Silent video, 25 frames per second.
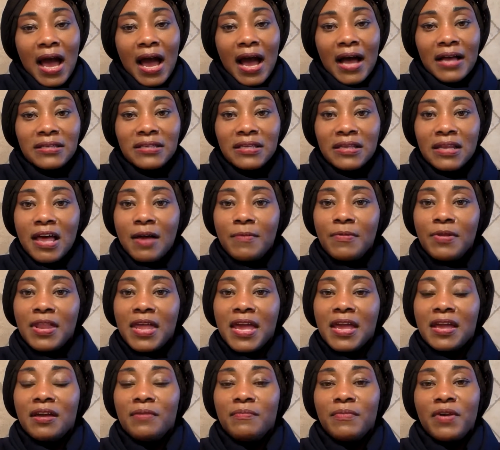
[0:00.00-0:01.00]
Assalamu
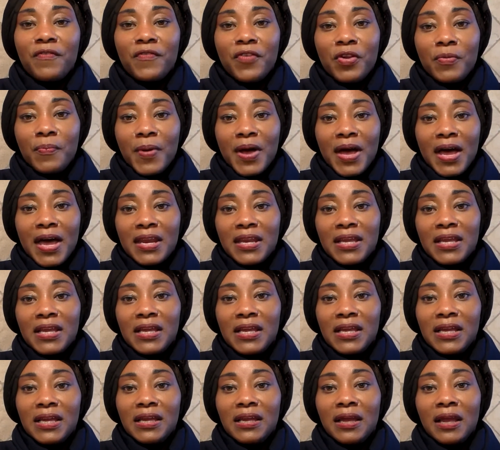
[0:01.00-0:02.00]
alaikum,
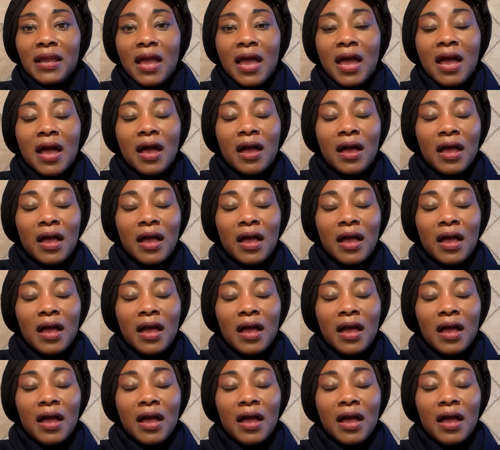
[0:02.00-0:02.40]
everybody.